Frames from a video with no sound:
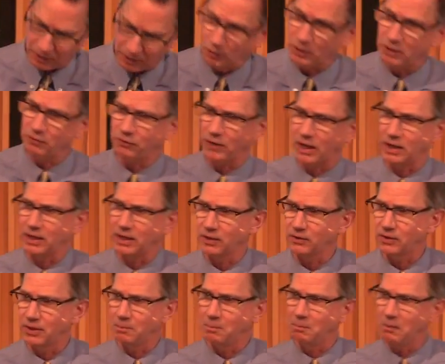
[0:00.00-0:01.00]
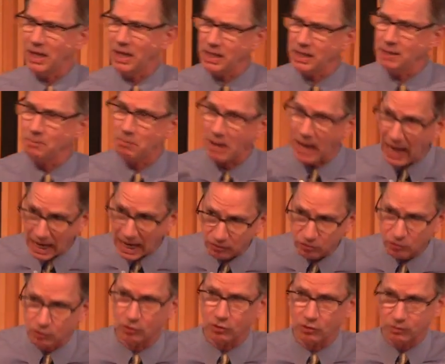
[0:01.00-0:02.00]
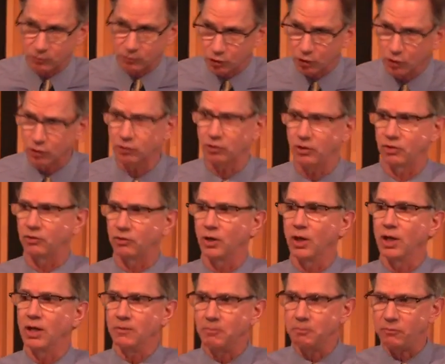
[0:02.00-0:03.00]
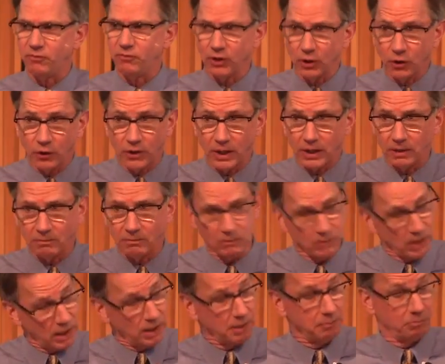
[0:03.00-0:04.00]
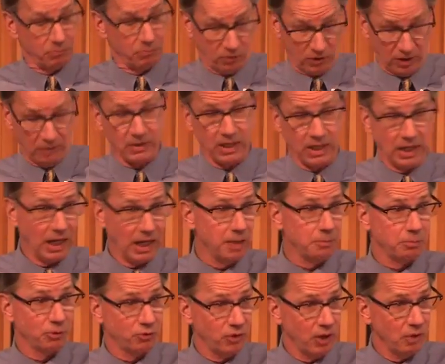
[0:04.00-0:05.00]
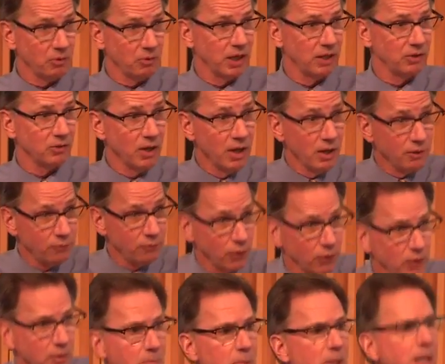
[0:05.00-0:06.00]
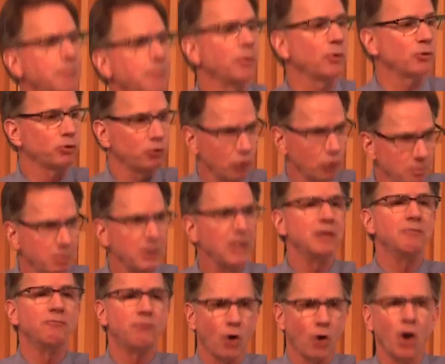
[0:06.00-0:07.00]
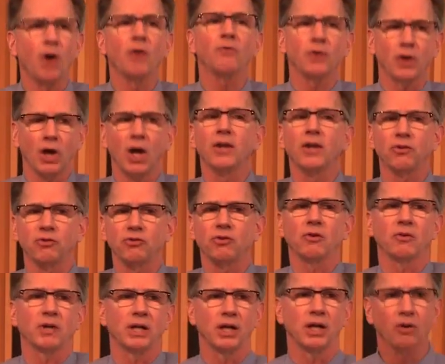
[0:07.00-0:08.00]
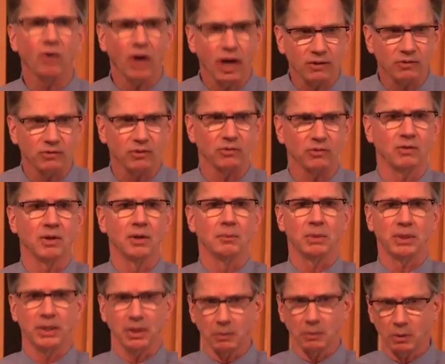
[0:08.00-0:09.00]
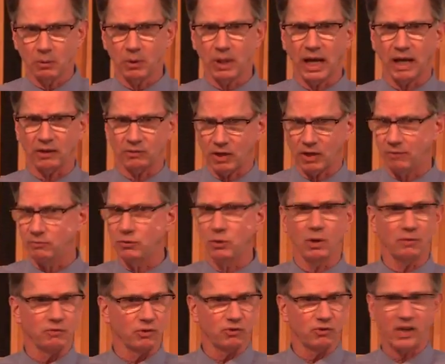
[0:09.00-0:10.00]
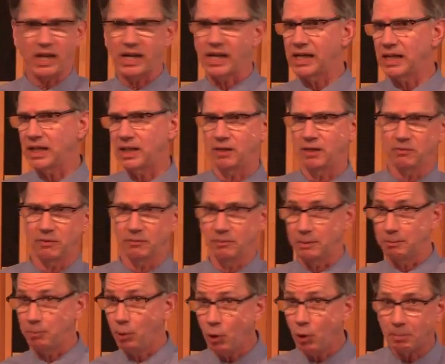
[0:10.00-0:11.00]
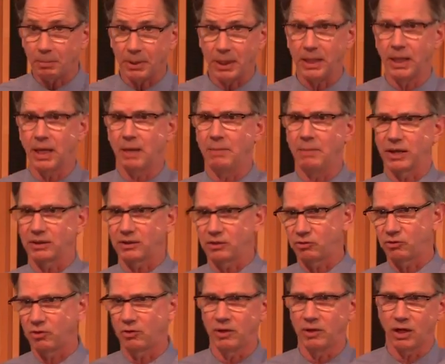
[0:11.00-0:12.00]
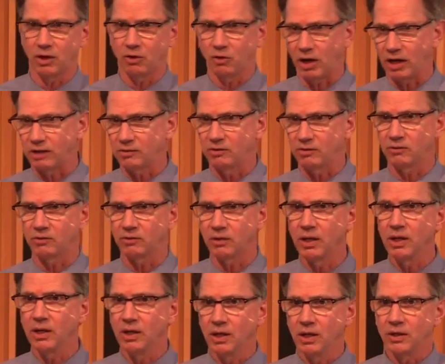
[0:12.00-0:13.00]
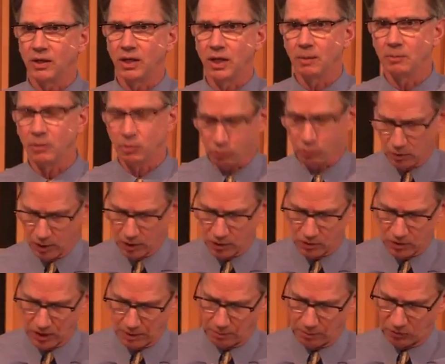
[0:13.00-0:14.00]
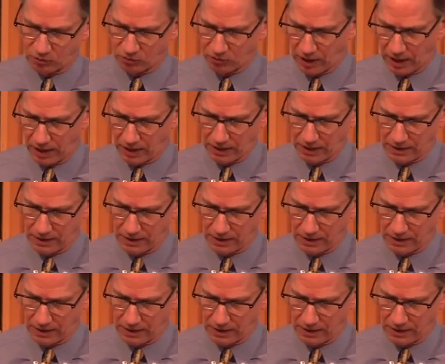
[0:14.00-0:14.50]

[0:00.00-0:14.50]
And we found out that many pastors of churches feel that, in the 70% to 80% range, feel that people should be involved on the Syrian crisis. But then when we ask, have you ever said anything from the pulpit about the Syrian crisis, the numbers were under 10%.